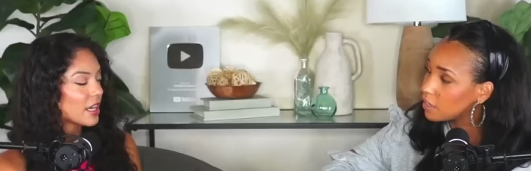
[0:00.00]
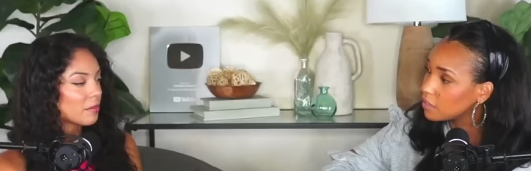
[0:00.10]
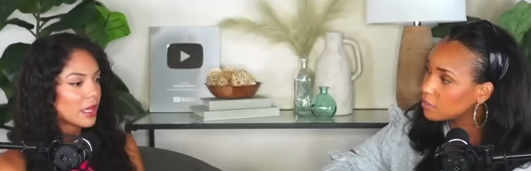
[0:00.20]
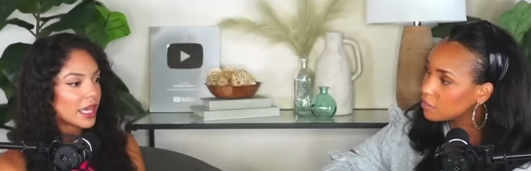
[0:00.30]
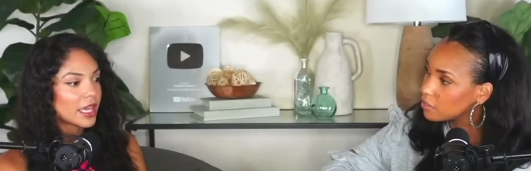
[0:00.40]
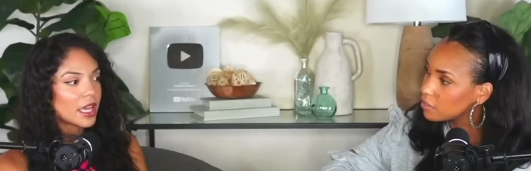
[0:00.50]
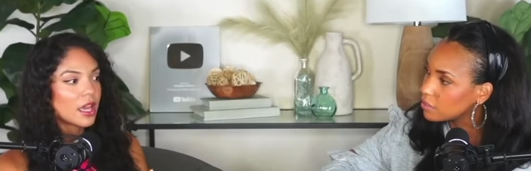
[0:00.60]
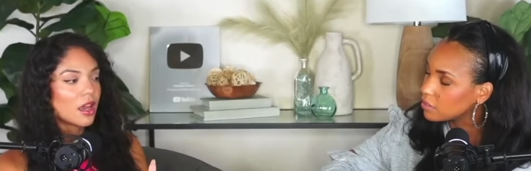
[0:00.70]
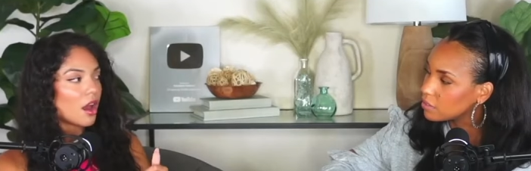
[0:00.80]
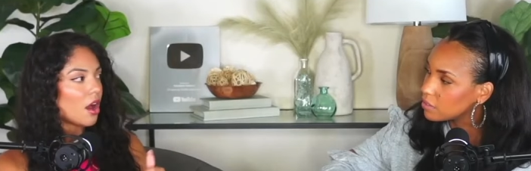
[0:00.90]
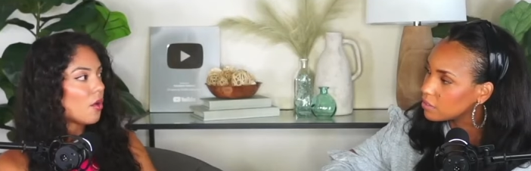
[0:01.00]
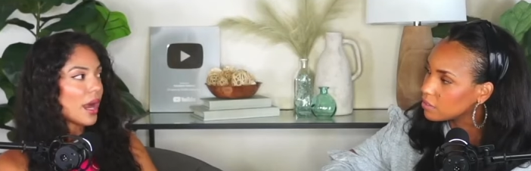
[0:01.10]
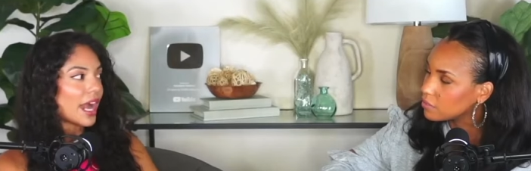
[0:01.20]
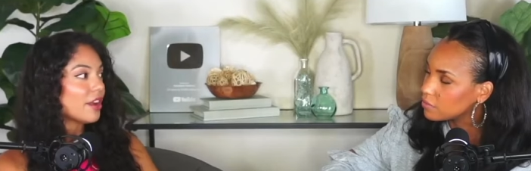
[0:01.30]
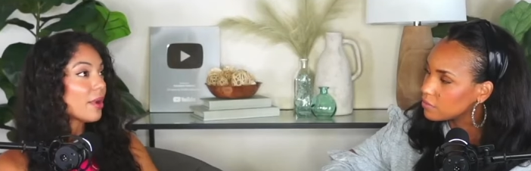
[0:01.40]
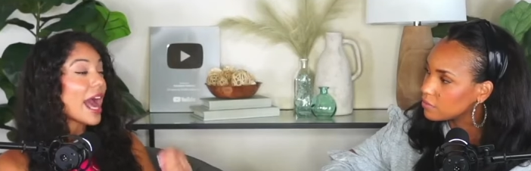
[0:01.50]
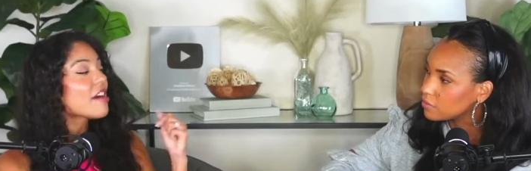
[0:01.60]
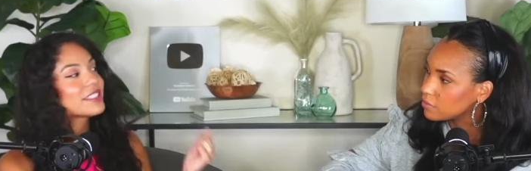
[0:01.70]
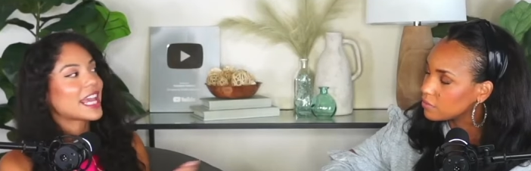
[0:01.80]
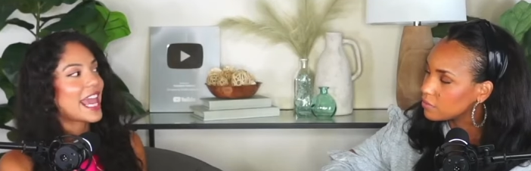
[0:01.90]
Speaker 1: Yeah. And I'm like, oh, I don't
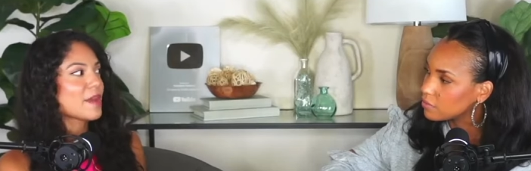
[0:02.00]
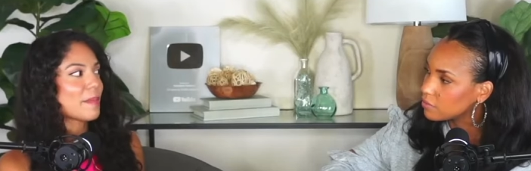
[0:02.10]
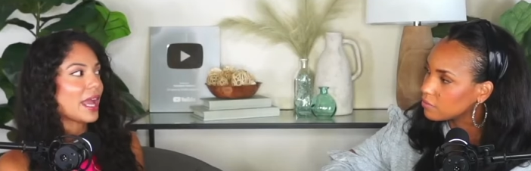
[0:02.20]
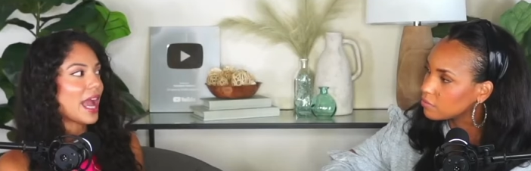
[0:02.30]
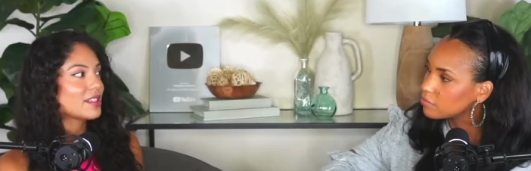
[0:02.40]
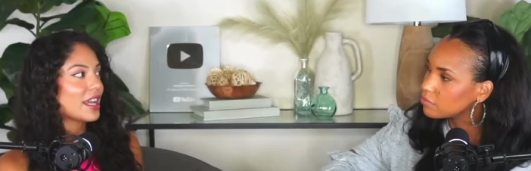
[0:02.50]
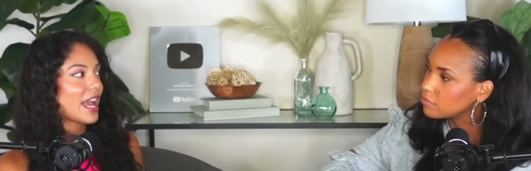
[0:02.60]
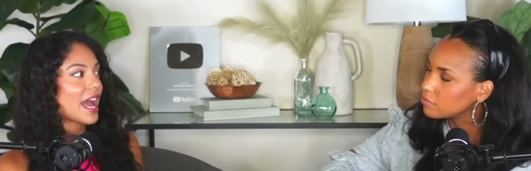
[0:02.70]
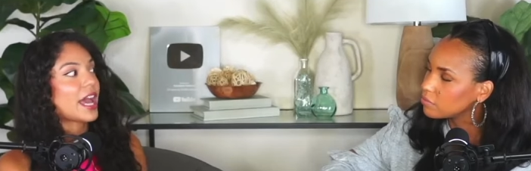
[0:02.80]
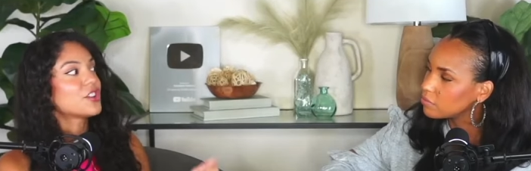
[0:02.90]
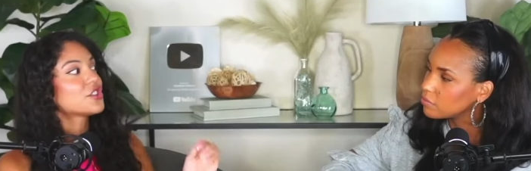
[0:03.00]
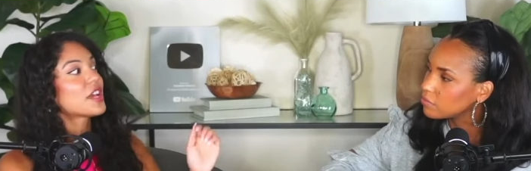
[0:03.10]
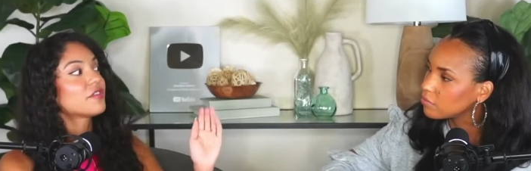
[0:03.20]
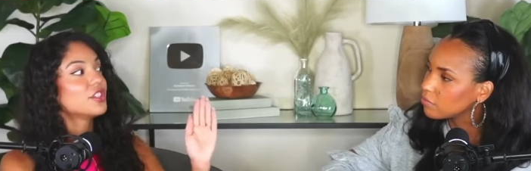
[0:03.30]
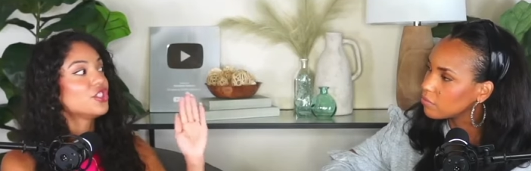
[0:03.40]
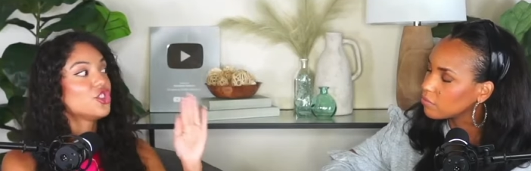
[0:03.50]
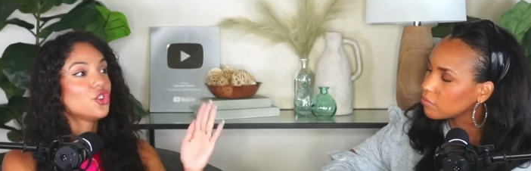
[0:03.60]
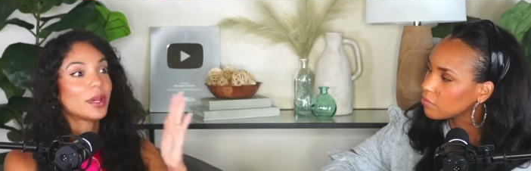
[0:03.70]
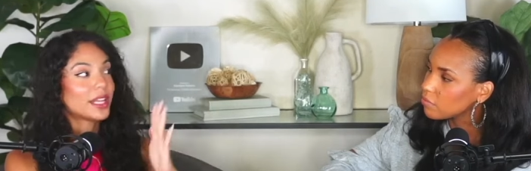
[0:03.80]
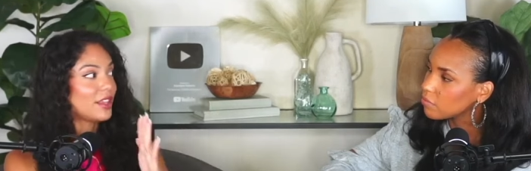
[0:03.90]
have to hang my acting hat. I just have to
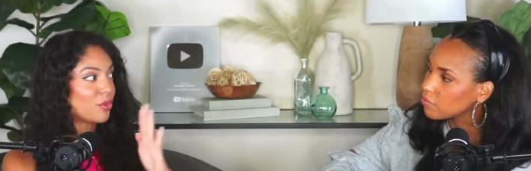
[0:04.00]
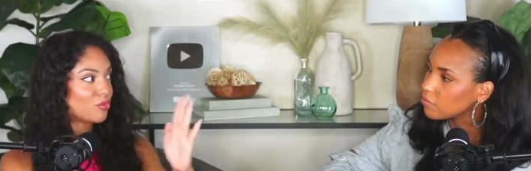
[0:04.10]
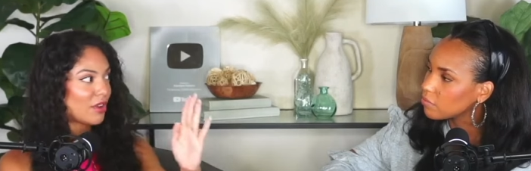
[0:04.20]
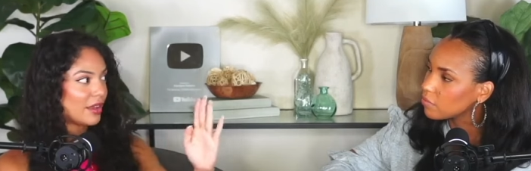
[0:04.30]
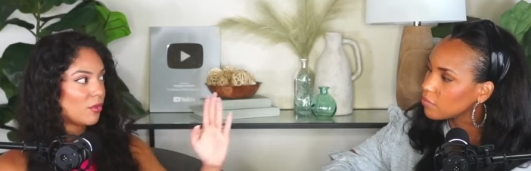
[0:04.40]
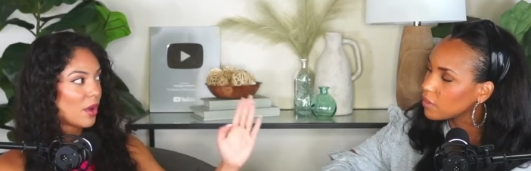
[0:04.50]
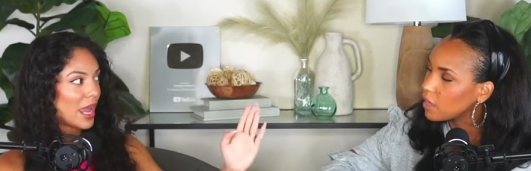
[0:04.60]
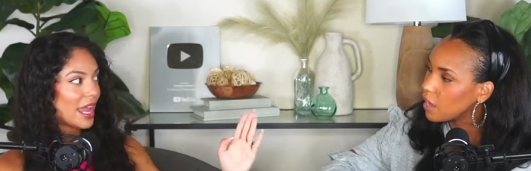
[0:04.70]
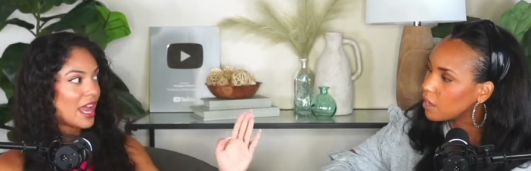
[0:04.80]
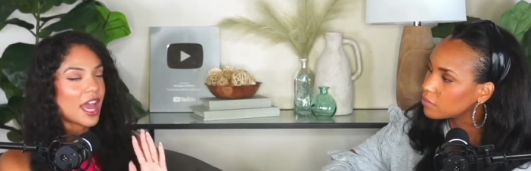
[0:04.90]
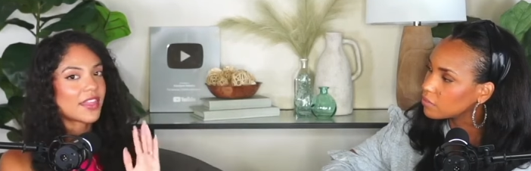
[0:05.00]
do it in the right way.